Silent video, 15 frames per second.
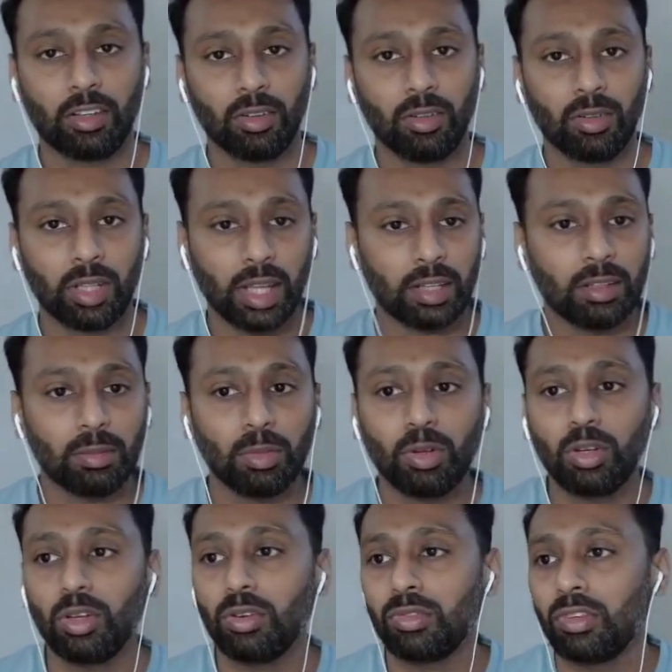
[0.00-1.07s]
So that's the
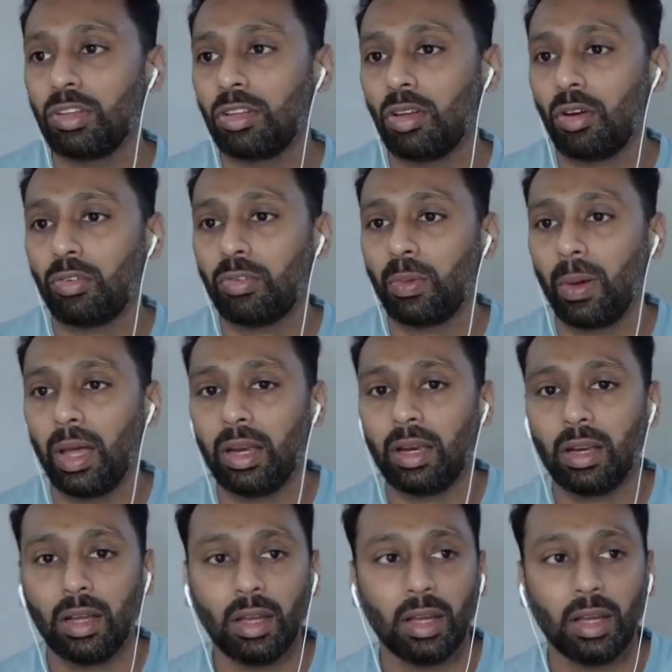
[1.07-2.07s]
beauty of the software.